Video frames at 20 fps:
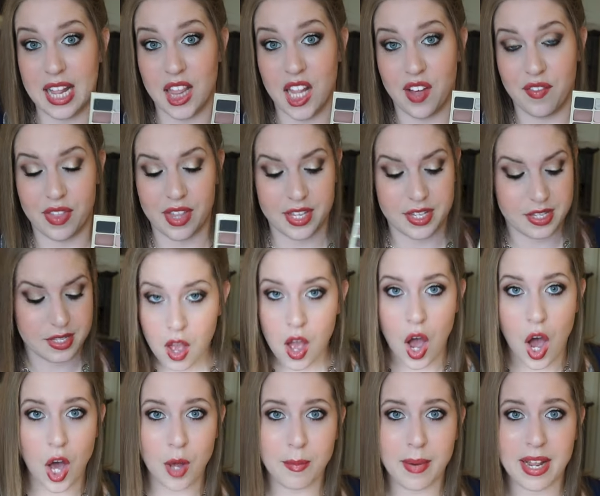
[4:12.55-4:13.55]
I love this.
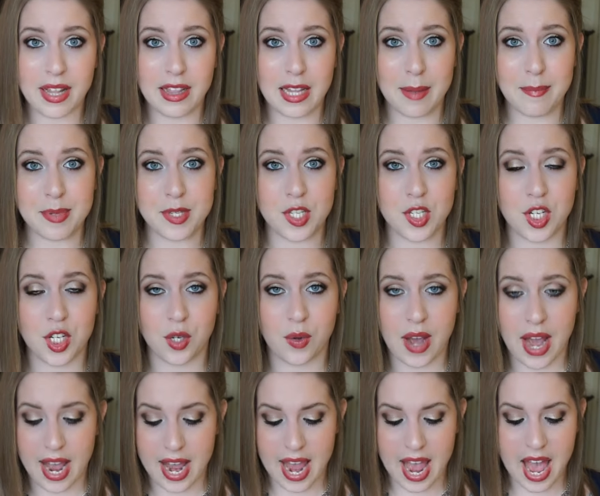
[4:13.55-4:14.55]
On my lips
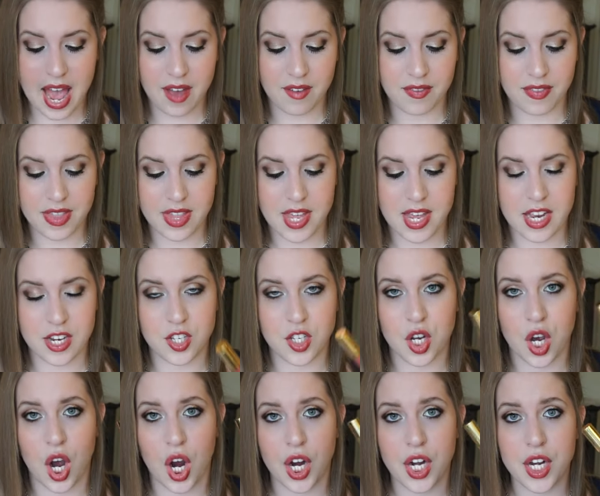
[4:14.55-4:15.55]
too, I have the
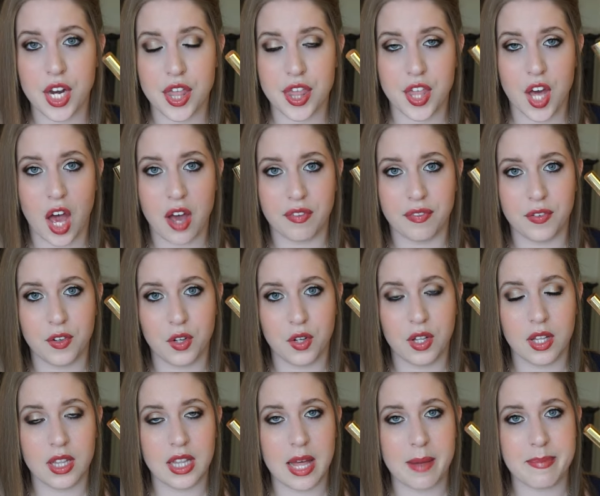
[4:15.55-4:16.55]
Tarte
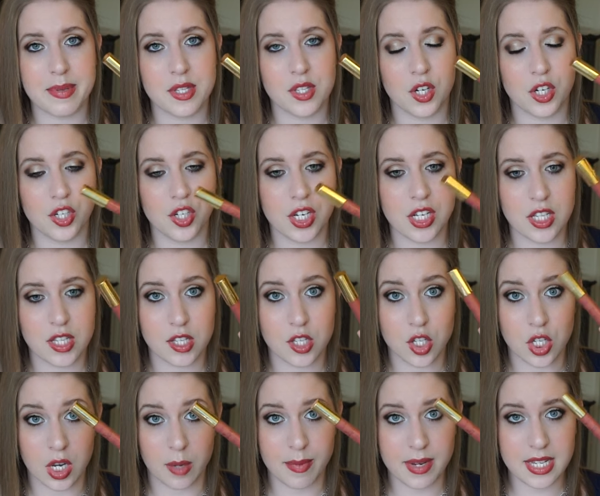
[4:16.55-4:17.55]
Thoughtful Lip Surgeons
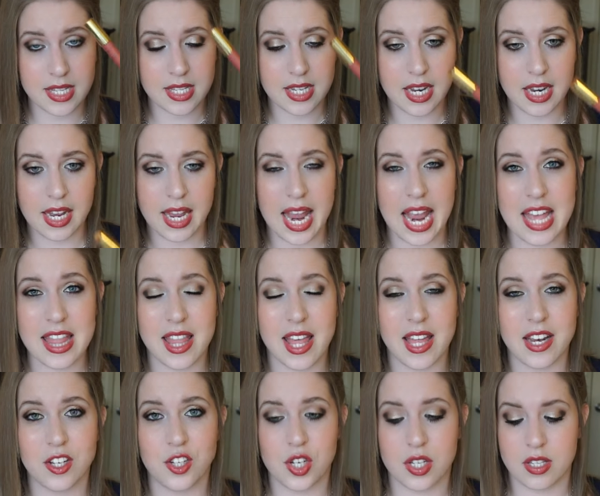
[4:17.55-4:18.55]
Chubby Stick, and
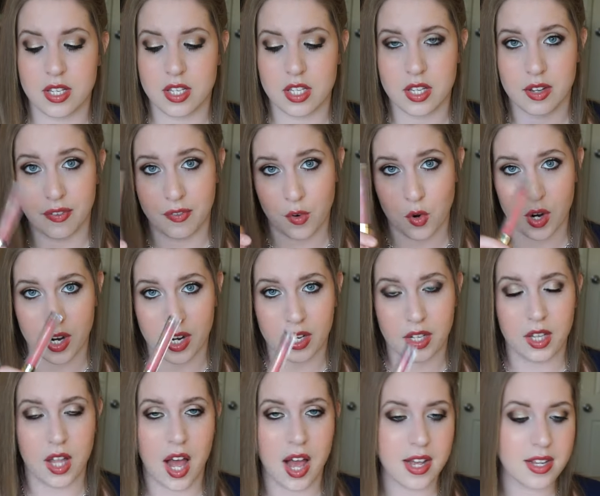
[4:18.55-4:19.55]
then just a Sephora
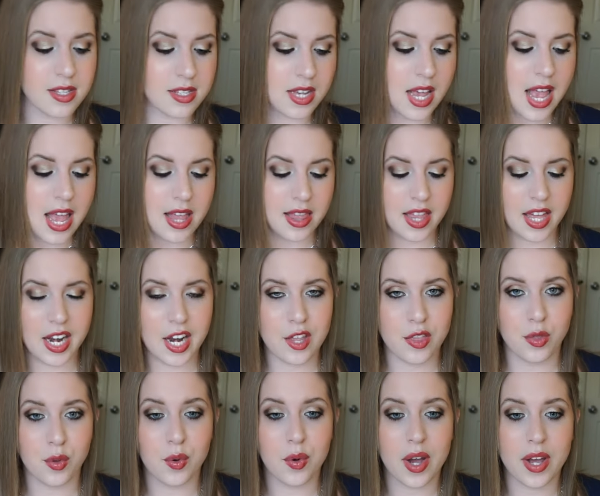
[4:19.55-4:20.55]
gloss that I
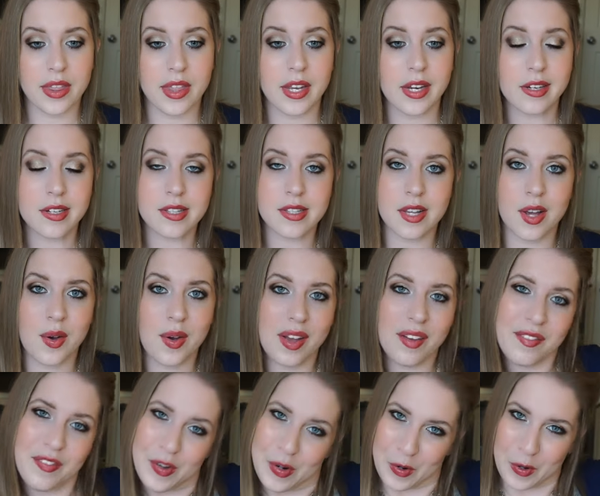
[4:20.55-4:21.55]
threw on there, so
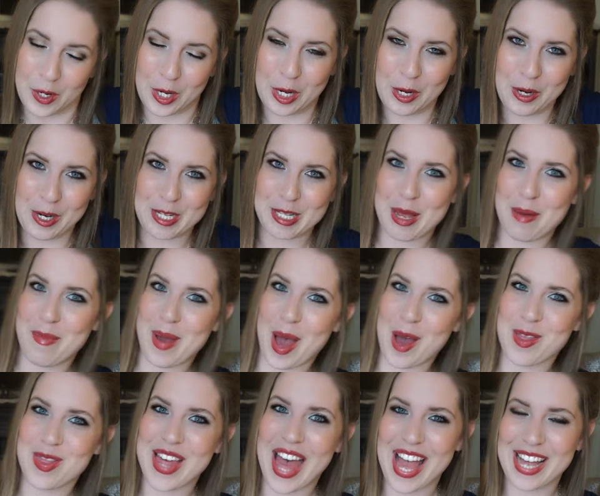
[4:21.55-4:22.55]
if you were curious
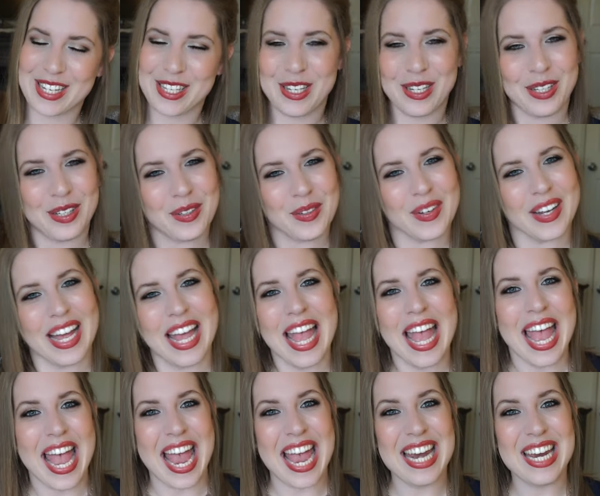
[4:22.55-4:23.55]
about that too.
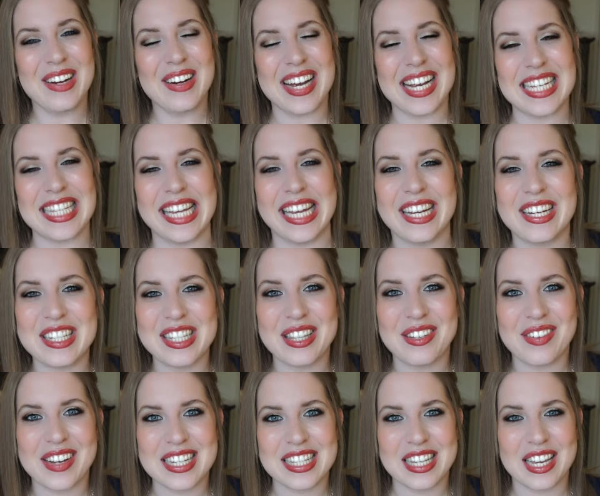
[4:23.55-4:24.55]
Anyways, here's
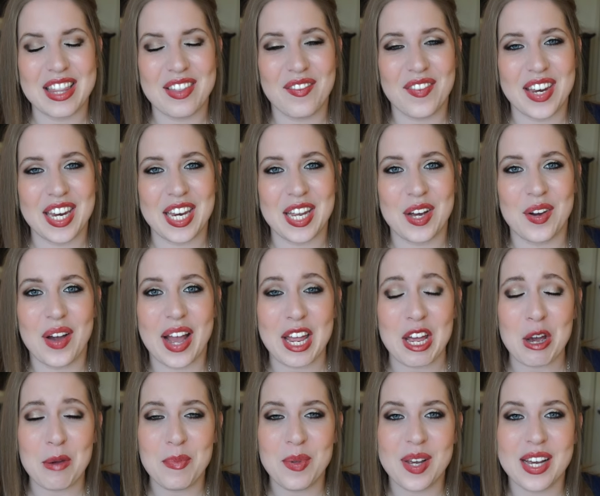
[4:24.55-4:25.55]
the rest of the video. I
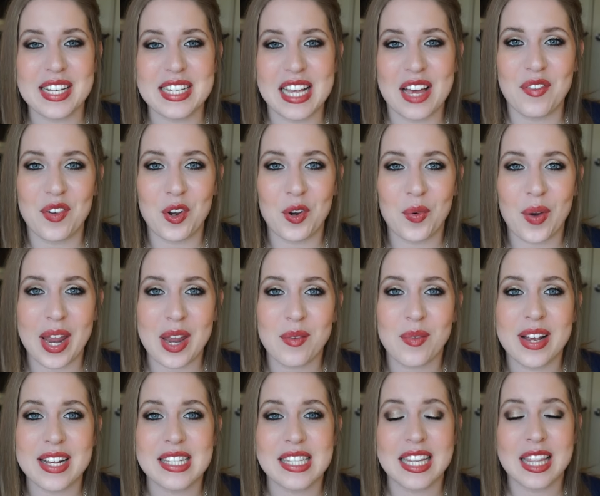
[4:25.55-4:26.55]
hope you guys have a
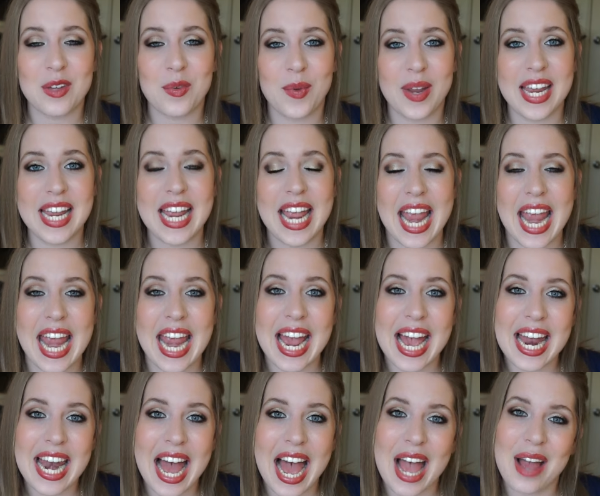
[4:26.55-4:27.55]
great rest of the week,
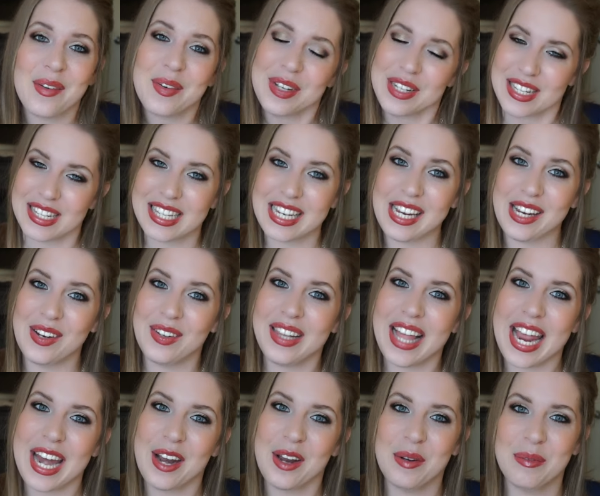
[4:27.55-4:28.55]
and I will see you
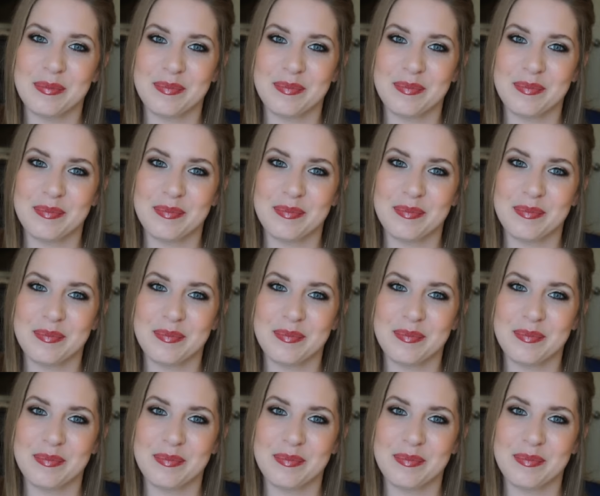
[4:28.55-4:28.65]
later.